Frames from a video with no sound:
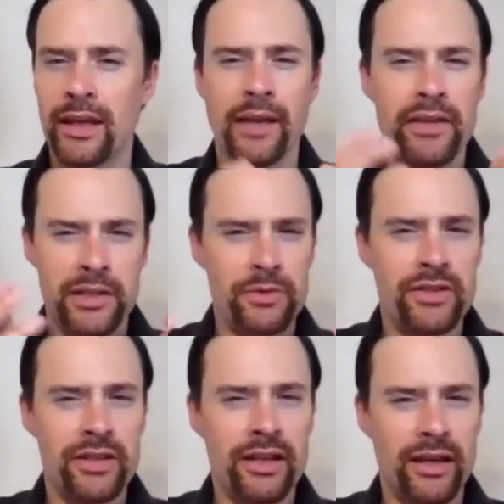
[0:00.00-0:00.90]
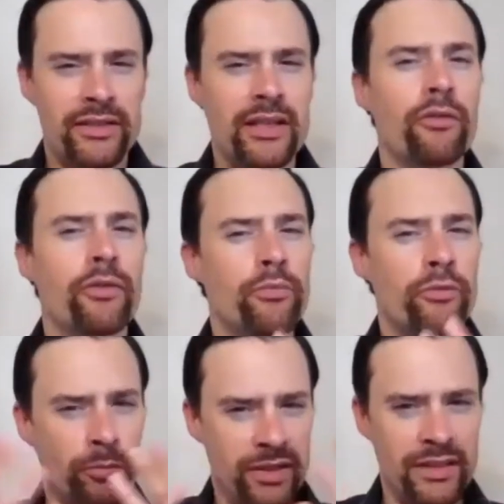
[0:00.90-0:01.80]
And this was a self
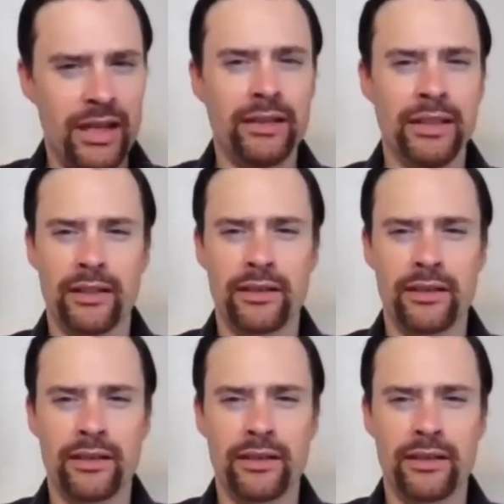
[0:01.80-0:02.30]
improvement technique.